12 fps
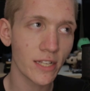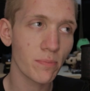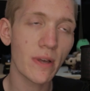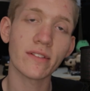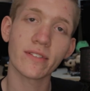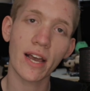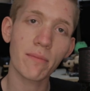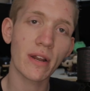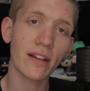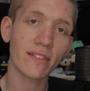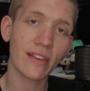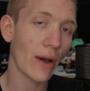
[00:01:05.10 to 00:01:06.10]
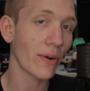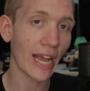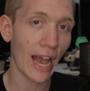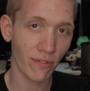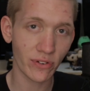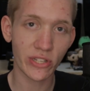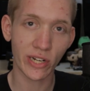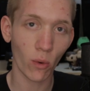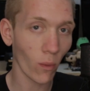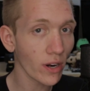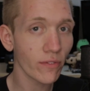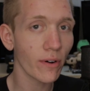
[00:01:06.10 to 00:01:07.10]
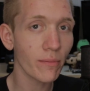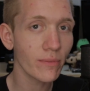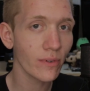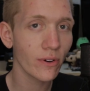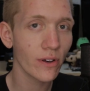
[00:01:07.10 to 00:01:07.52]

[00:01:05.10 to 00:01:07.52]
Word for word: spent 10 minutes counting every single one of them,